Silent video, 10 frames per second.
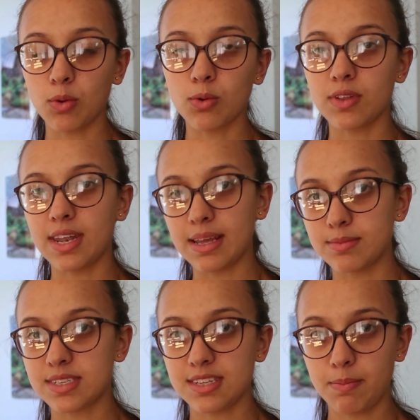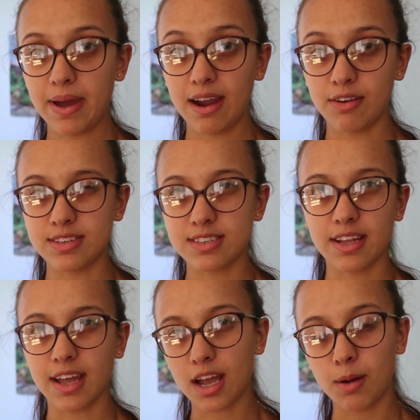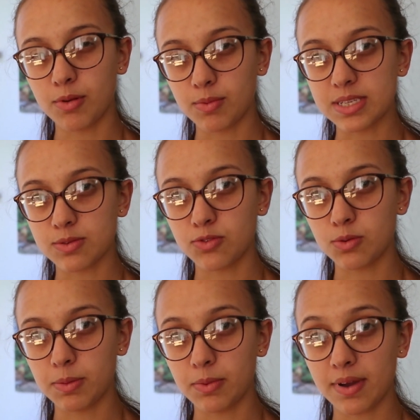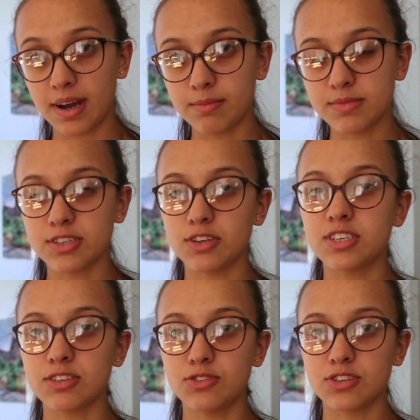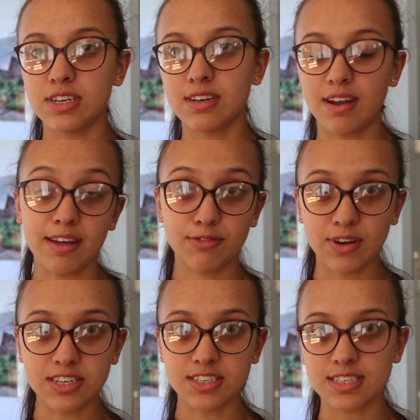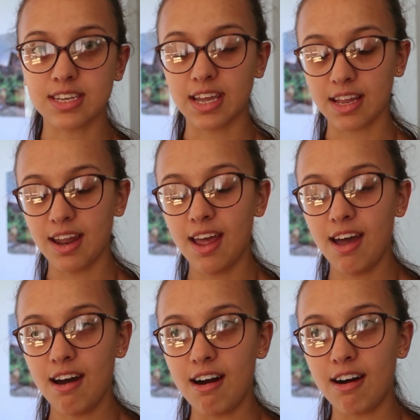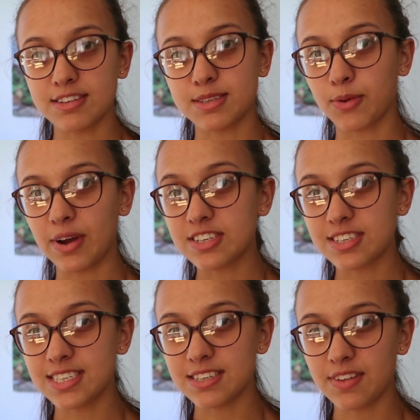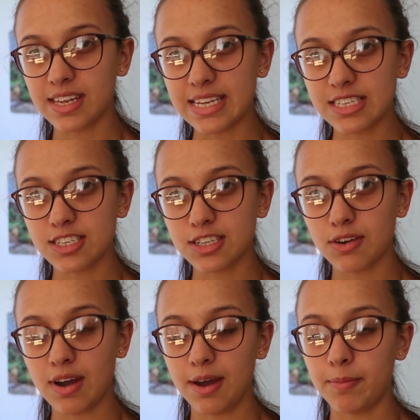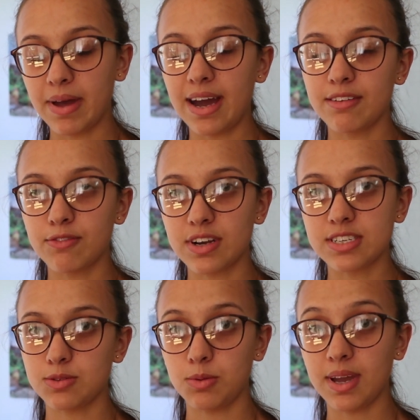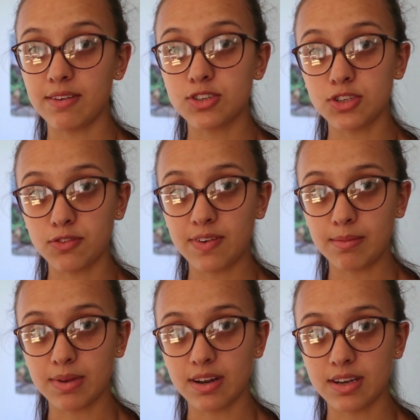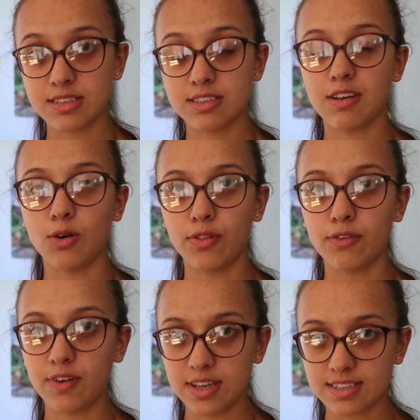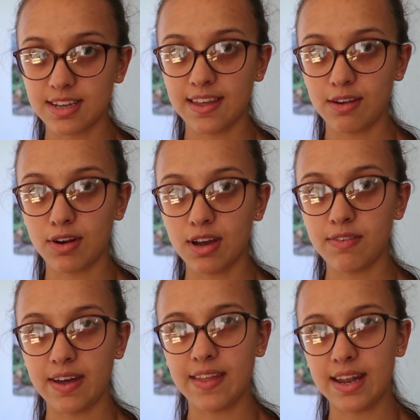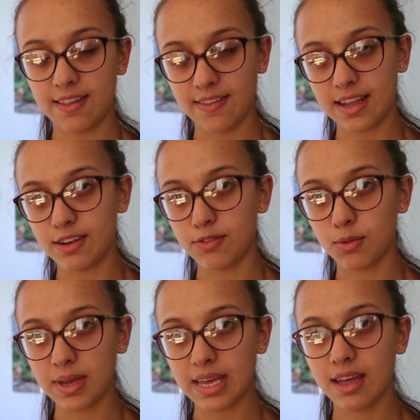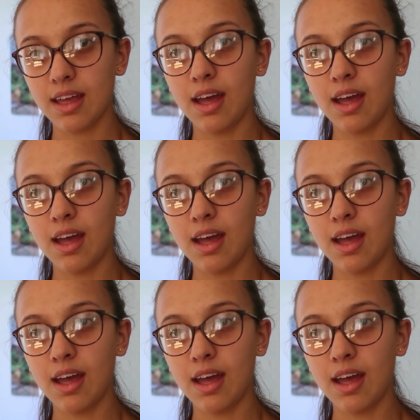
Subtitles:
all the names to the parents like a couple of weeks before people come, so children like freshers can ask them questions if they need to. And in Freshers Week we have two family nights, on the first night they arrive and then at the end of the week.